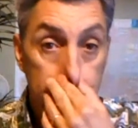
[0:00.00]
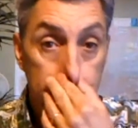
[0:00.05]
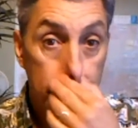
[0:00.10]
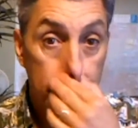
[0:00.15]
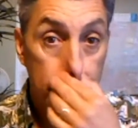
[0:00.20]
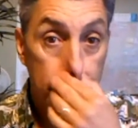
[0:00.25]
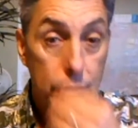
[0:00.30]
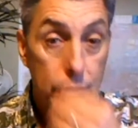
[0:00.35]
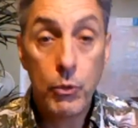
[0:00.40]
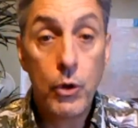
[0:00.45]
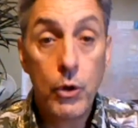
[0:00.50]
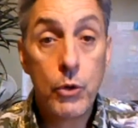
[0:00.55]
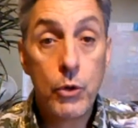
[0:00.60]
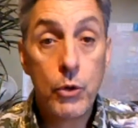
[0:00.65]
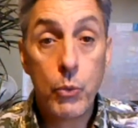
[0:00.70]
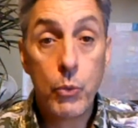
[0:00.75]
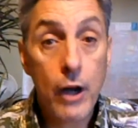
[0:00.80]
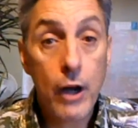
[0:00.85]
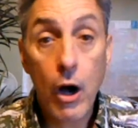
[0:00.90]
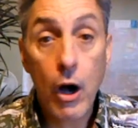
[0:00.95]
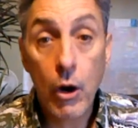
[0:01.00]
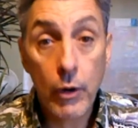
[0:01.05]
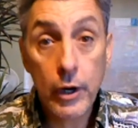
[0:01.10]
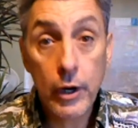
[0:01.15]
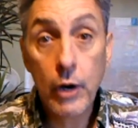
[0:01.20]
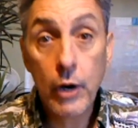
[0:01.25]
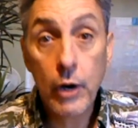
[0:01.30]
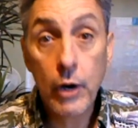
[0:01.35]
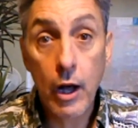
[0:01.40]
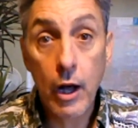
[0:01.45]
We all
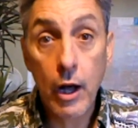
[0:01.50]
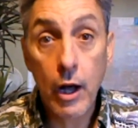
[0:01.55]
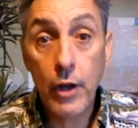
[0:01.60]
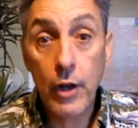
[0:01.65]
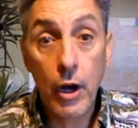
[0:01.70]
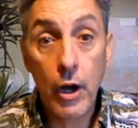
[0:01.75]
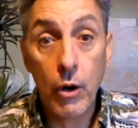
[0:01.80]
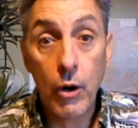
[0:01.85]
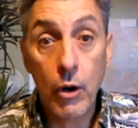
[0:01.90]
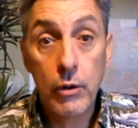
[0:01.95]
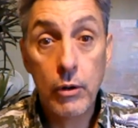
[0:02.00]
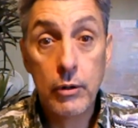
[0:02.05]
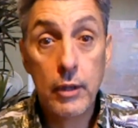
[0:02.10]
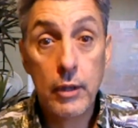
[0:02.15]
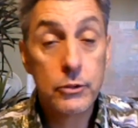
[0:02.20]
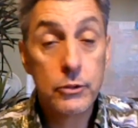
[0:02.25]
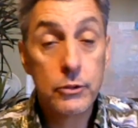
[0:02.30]
know, as we